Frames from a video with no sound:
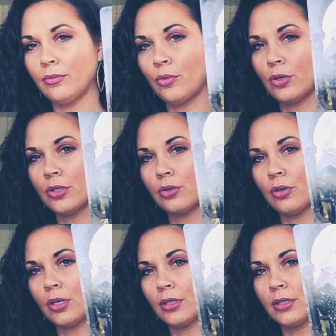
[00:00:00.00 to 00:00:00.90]
Four
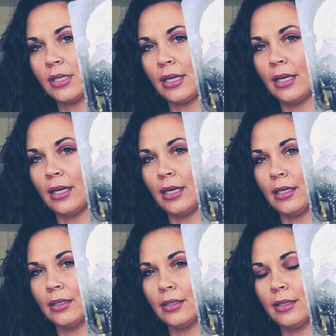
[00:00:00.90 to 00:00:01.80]
Swords
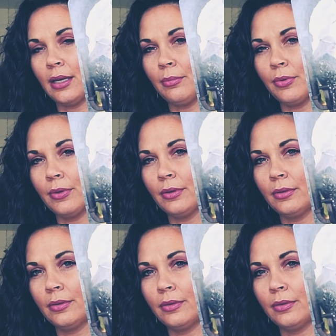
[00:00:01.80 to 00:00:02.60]
and the Emperor.